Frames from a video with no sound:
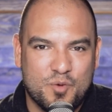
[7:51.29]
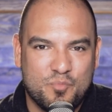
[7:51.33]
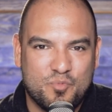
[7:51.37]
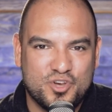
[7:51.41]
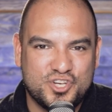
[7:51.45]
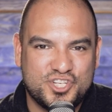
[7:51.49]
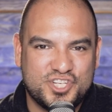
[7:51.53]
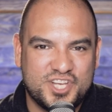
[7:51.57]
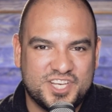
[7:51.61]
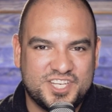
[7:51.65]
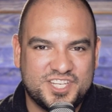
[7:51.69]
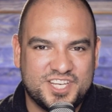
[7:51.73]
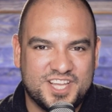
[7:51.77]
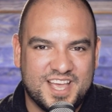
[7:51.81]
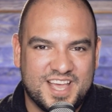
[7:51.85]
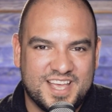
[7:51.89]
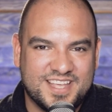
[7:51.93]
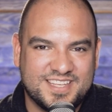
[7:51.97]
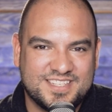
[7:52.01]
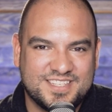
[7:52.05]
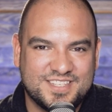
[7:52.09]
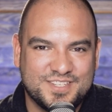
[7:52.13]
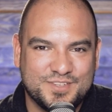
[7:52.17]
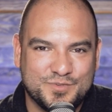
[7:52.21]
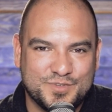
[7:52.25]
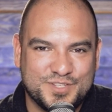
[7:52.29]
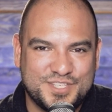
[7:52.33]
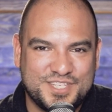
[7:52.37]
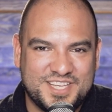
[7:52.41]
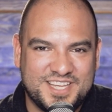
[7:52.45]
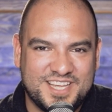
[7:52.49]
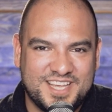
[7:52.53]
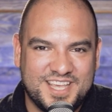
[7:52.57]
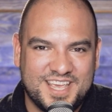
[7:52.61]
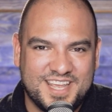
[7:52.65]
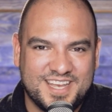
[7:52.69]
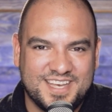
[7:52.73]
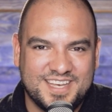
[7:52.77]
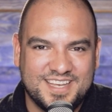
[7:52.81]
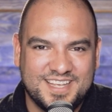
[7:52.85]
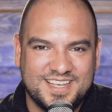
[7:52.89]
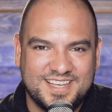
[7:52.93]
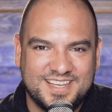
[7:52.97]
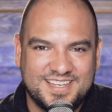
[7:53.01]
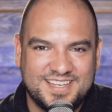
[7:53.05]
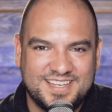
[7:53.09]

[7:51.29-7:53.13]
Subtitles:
I appreciate you guys. We'll see you again.